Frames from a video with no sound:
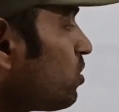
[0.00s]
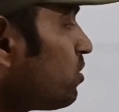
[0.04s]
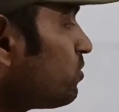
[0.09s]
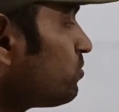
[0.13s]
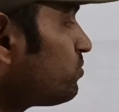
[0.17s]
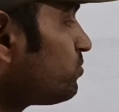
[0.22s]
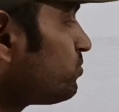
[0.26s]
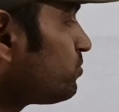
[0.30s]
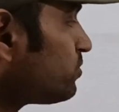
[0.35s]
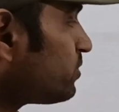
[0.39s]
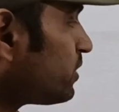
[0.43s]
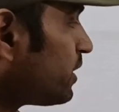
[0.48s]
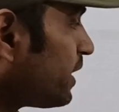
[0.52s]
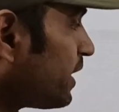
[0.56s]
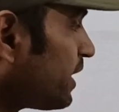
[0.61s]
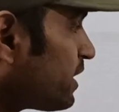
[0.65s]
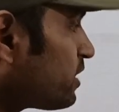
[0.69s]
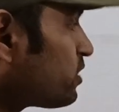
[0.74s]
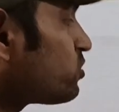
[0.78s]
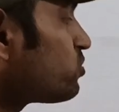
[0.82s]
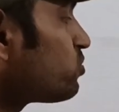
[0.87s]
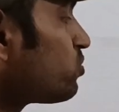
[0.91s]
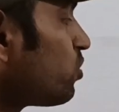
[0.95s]
of
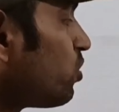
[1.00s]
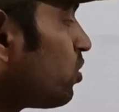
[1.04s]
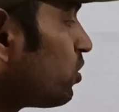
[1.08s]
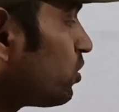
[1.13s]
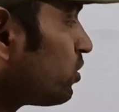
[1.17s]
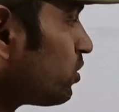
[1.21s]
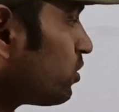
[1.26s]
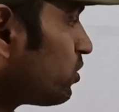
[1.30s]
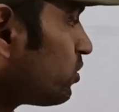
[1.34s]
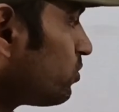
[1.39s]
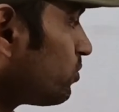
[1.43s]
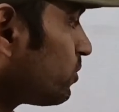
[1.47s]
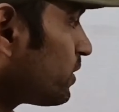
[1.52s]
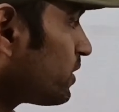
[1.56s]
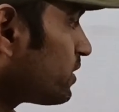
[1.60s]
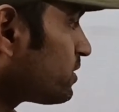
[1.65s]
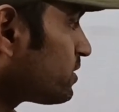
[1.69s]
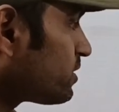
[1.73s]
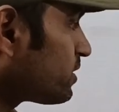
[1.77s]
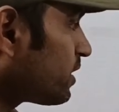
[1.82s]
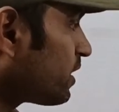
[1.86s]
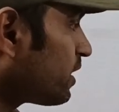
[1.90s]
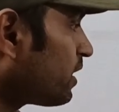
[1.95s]
electron, you
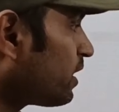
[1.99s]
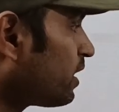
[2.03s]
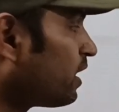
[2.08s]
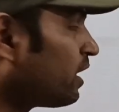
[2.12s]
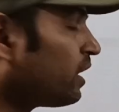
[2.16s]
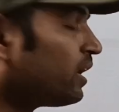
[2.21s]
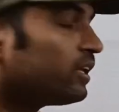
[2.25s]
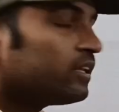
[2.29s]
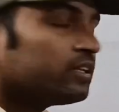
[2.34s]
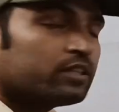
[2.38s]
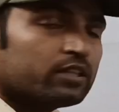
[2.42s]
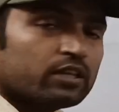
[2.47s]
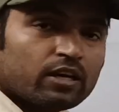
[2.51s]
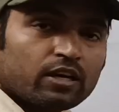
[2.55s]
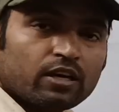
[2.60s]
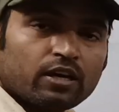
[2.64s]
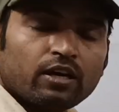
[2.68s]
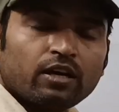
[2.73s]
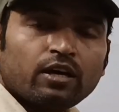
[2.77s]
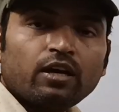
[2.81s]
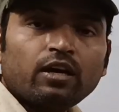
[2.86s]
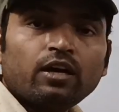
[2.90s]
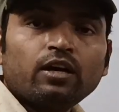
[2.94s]
can say
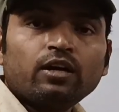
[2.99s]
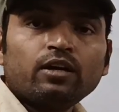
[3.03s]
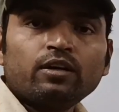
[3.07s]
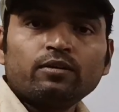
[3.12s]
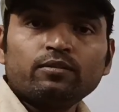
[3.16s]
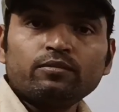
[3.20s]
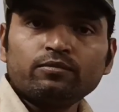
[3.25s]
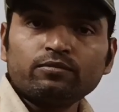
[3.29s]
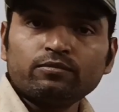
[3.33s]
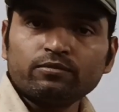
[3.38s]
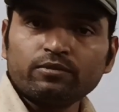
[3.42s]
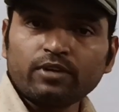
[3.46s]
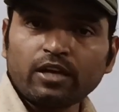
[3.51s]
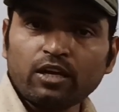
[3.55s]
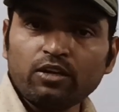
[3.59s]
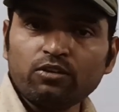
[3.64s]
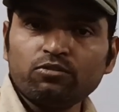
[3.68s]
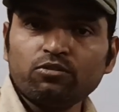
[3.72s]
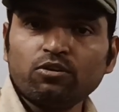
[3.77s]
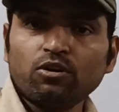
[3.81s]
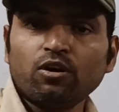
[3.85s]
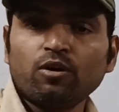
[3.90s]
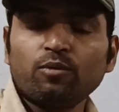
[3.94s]
the
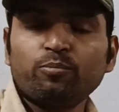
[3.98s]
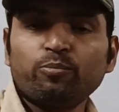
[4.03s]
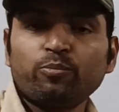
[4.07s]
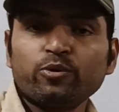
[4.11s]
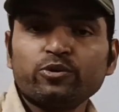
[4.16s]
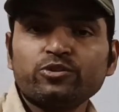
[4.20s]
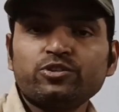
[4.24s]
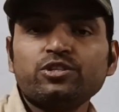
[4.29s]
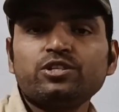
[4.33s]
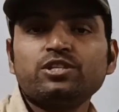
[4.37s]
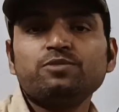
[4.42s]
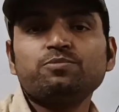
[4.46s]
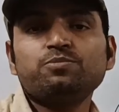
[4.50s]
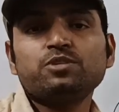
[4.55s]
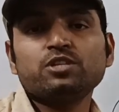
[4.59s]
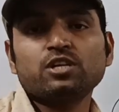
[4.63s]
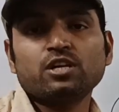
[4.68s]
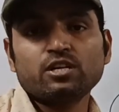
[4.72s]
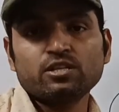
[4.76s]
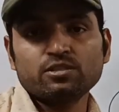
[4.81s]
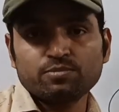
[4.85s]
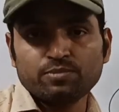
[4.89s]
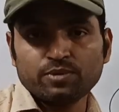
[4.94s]
value of positive
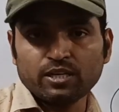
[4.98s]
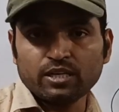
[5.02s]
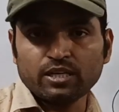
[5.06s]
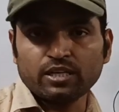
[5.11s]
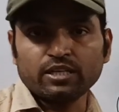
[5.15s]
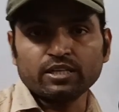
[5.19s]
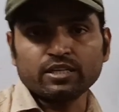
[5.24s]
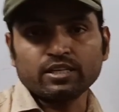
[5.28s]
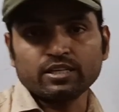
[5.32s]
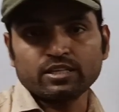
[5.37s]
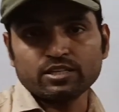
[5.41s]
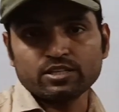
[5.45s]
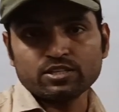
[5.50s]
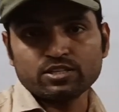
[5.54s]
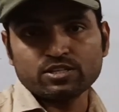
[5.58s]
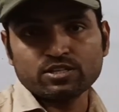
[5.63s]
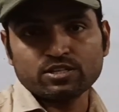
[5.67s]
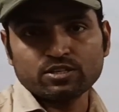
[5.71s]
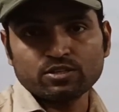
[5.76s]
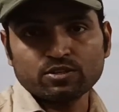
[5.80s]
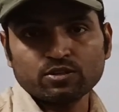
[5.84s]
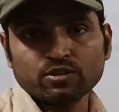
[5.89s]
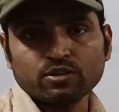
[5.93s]
charge will
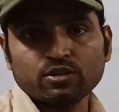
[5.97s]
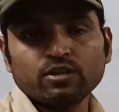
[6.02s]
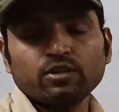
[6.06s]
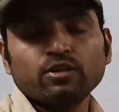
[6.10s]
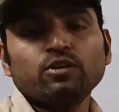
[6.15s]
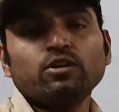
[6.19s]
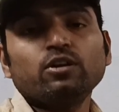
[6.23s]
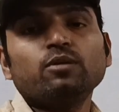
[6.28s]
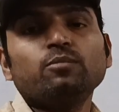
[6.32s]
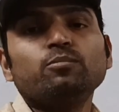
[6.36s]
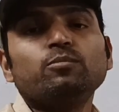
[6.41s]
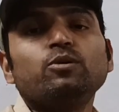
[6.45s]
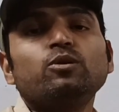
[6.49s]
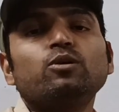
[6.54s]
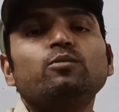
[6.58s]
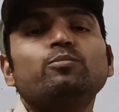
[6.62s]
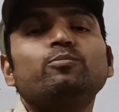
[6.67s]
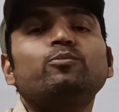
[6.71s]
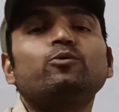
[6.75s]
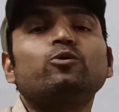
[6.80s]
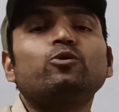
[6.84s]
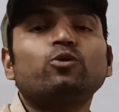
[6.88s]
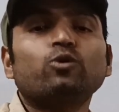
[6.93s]
increase, number
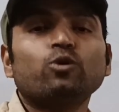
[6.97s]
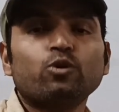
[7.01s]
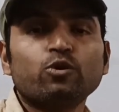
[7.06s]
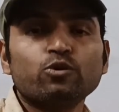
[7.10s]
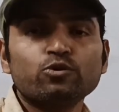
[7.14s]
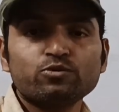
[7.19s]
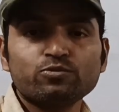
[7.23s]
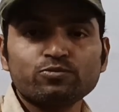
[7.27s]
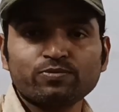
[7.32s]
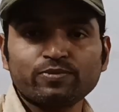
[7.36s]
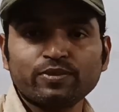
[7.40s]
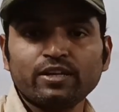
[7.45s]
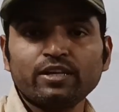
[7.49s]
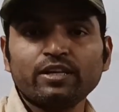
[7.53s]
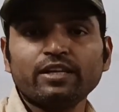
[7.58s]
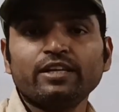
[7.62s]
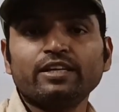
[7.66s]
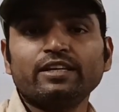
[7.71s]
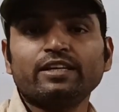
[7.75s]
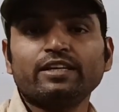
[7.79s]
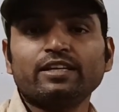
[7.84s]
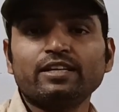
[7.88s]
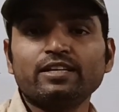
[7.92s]
of protons will
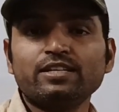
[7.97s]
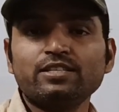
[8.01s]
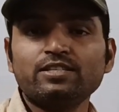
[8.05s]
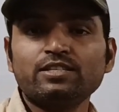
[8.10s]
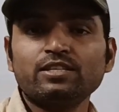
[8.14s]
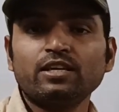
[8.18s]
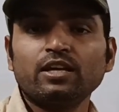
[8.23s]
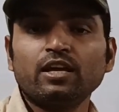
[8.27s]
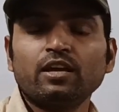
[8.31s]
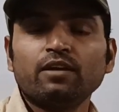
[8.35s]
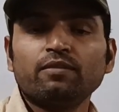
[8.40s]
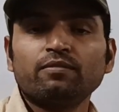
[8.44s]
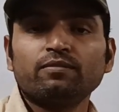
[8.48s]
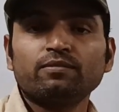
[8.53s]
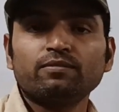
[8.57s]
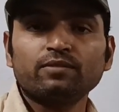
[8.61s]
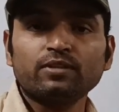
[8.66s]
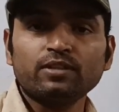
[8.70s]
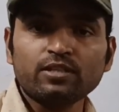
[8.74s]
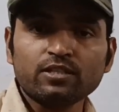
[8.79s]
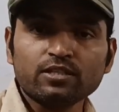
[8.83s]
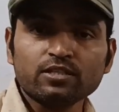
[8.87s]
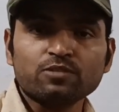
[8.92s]
increase
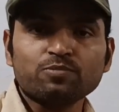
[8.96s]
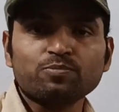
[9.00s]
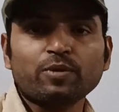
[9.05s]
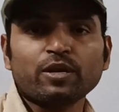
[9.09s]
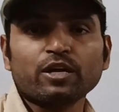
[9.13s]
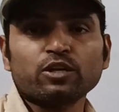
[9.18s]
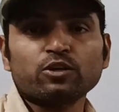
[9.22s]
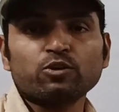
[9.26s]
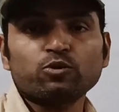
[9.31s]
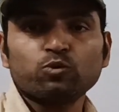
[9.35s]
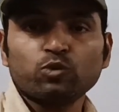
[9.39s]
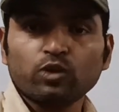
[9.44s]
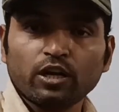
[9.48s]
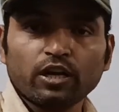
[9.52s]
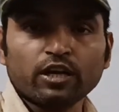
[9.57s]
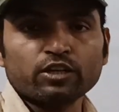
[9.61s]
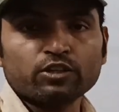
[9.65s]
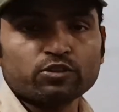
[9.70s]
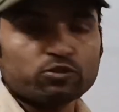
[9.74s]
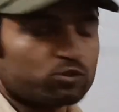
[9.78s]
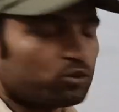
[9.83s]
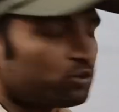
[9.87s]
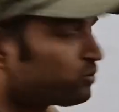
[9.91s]
with respect to
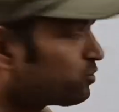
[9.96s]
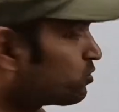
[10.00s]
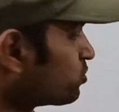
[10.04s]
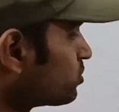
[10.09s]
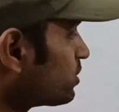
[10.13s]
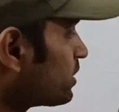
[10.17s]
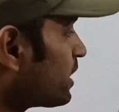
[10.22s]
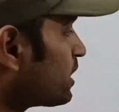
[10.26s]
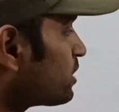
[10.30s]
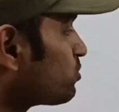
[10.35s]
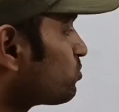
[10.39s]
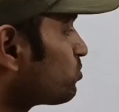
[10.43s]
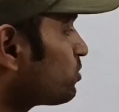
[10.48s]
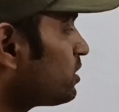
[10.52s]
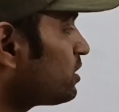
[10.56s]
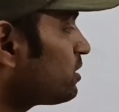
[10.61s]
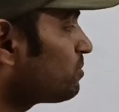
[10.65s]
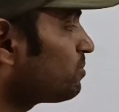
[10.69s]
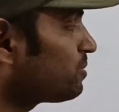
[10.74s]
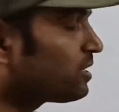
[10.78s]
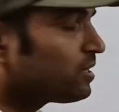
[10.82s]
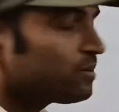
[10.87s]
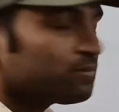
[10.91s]
electrons. That is why
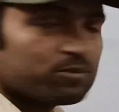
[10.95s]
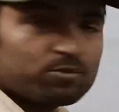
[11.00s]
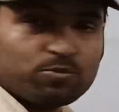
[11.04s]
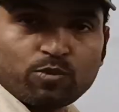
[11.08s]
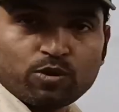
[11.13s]
it becomes